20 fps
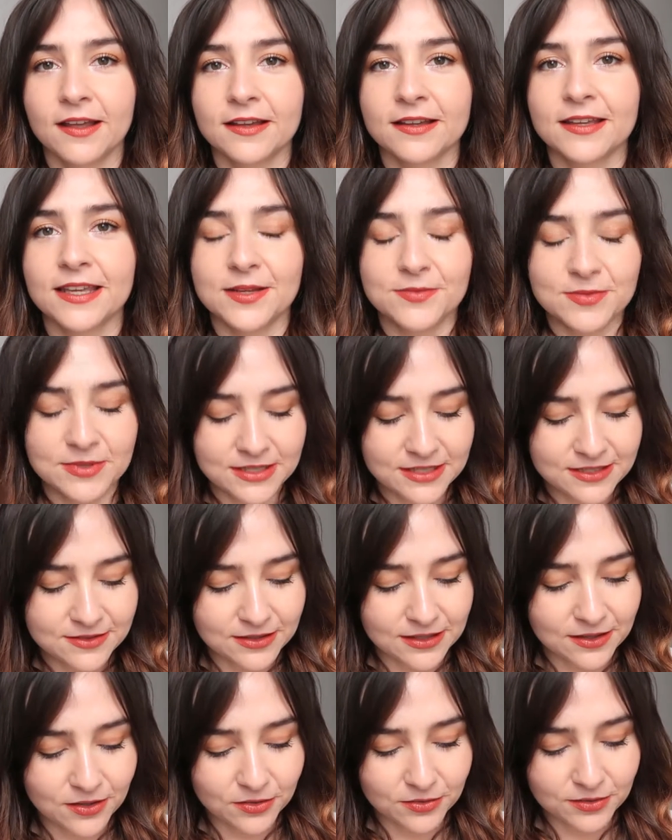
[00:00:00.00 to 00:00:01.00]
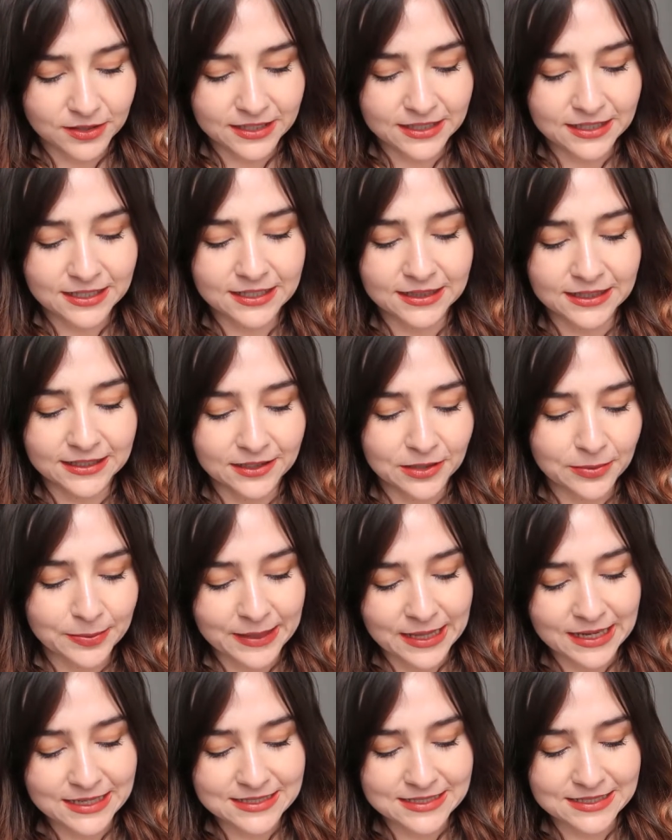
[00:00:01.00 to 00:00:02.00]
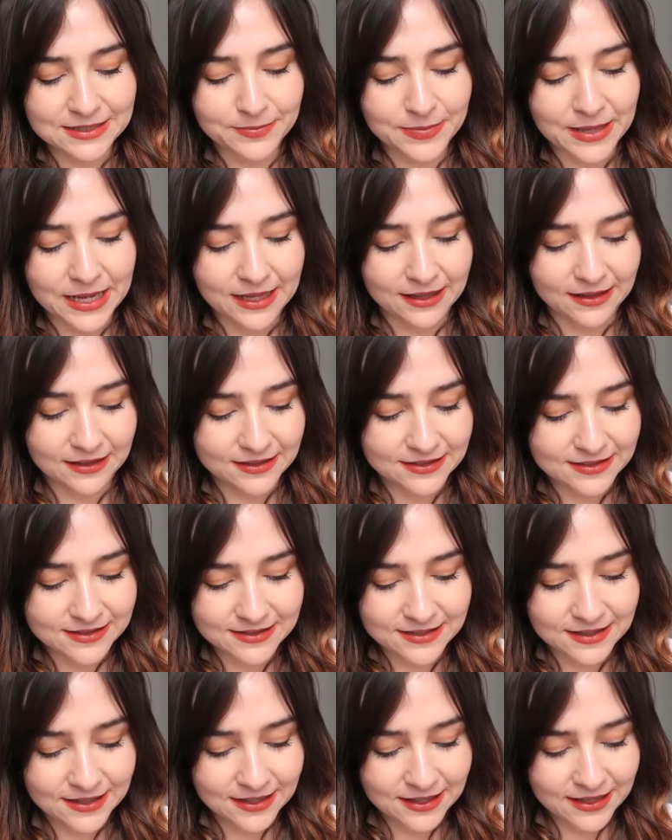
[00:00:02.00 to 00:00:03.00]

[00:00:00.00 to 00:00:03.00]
came in these little like clear plastic palettes